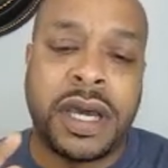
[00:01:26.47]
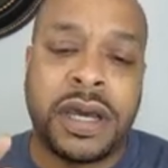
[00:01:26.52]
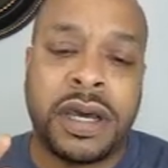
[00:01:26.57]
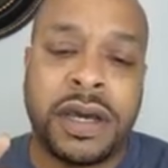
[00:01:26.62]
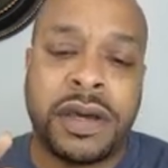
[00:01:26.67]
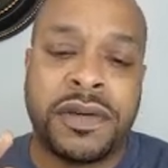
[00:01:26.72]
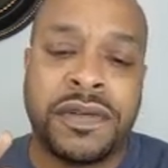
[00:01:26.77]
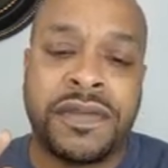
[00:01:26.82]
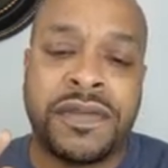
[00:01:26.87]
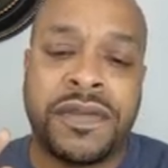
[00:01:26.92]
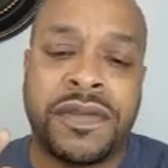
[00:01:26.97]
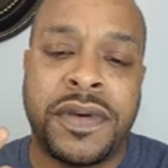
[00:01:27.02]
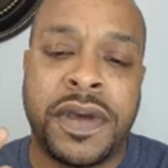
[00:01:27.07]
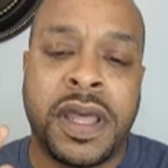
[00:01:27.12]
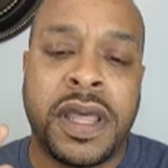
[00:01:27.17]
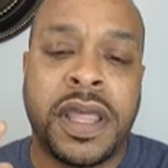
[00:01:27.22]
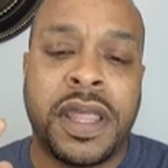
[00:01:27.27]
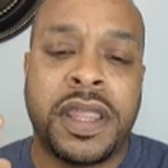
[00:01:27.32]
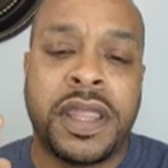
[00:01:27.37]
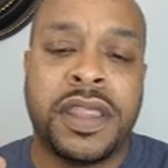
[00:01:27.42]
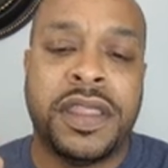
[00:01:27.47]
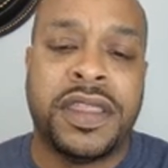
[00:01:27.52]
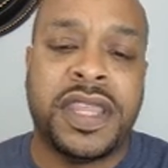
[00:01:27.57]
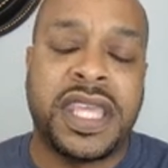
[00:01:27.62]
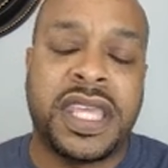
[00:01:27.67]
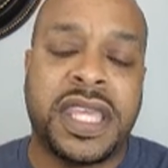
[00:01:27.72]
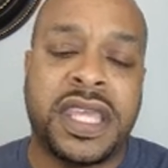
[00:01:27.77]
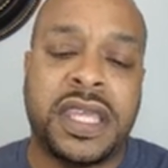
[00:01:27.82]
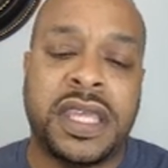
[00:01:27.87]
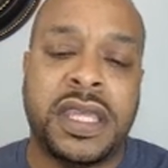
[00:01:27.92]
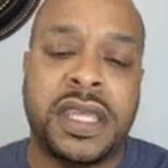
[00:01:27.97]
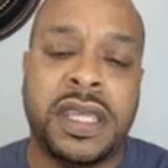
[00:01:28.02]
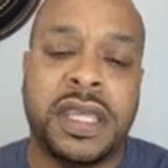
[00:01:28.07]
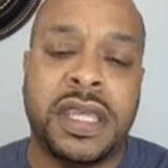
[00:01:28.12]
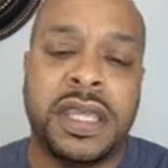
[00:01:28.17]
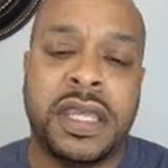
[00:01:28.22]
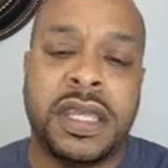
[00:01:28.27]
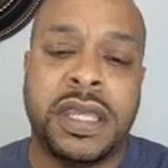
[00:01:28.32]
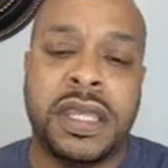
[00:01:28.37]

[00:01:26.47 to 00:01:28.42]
of the